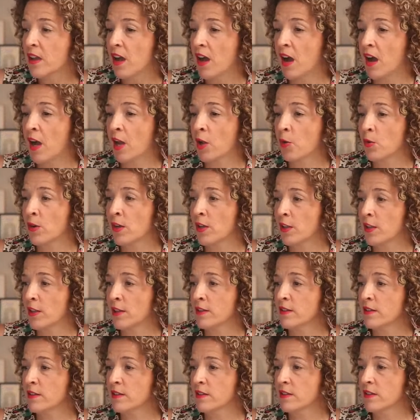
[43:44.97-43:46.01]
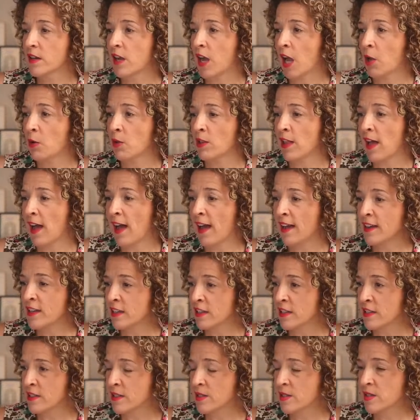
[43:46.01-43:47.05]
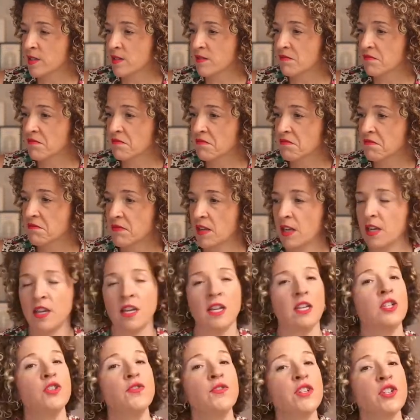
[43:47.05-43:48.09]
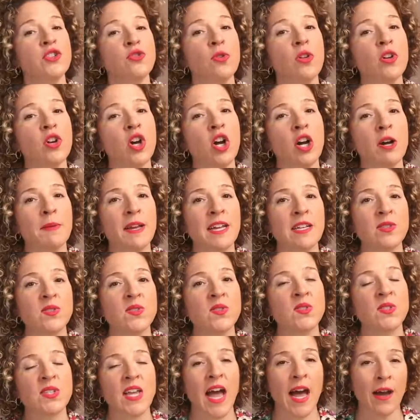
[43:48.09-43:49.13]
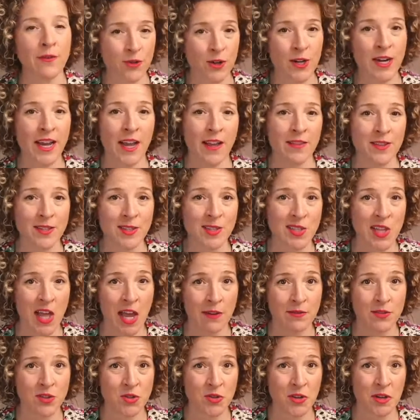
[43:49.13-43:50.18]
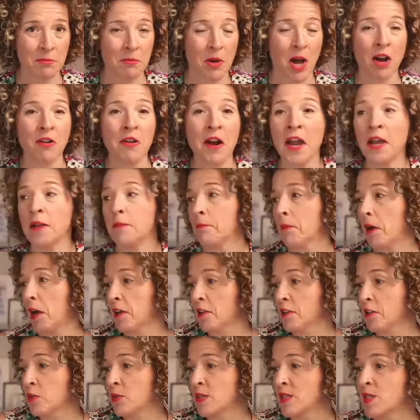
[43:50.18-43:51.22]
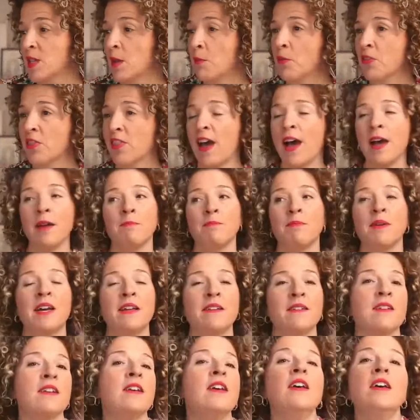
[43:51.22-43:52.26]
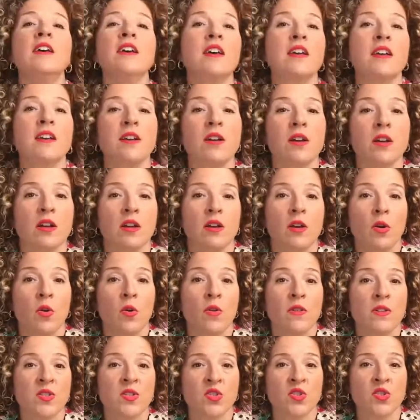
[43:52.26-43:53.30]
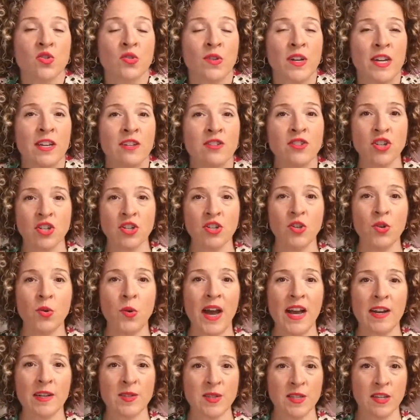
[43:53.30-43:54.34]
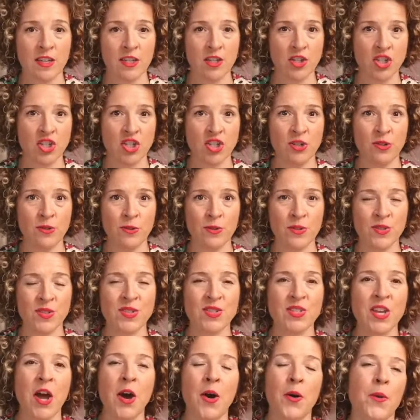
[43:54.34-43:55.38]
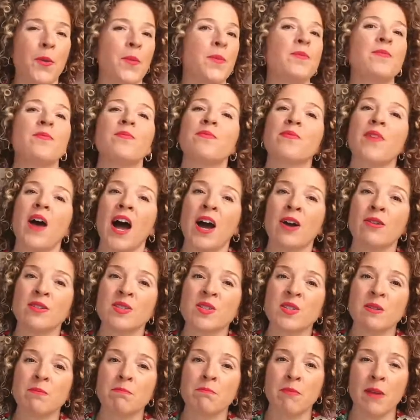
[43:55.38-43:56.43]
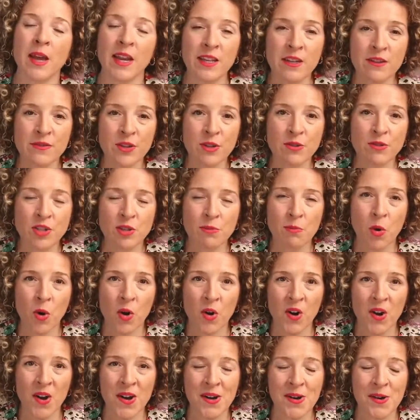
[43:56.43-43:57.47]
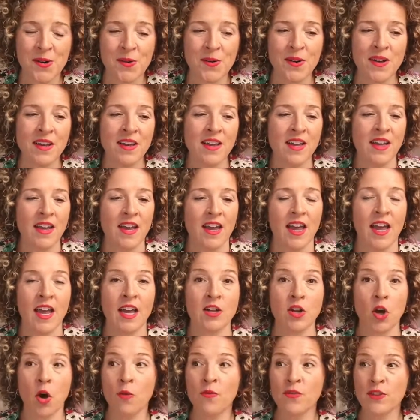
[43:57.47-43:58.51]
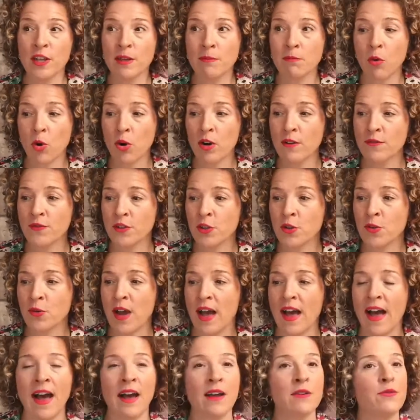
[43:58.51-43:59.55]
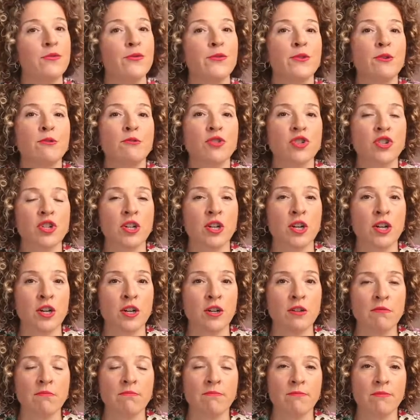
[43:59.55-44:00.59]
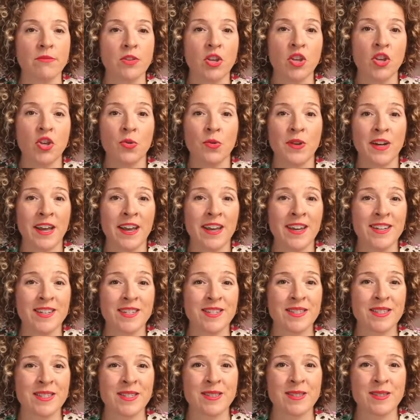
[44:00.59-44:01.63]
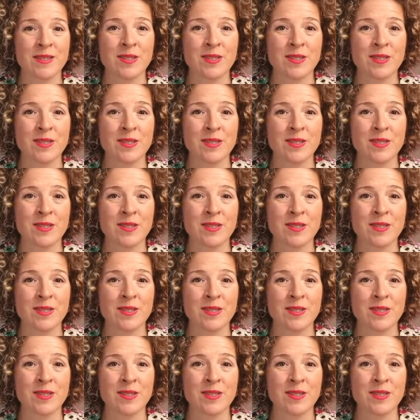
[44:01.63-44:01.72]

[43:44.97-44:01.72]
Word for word: I will I will add it in individual comments after I end this live stream. All right, I don't know what's up with that, but strange UX issue. So I will see many of you tomorrow, and hopefully more of you at future Q and A's.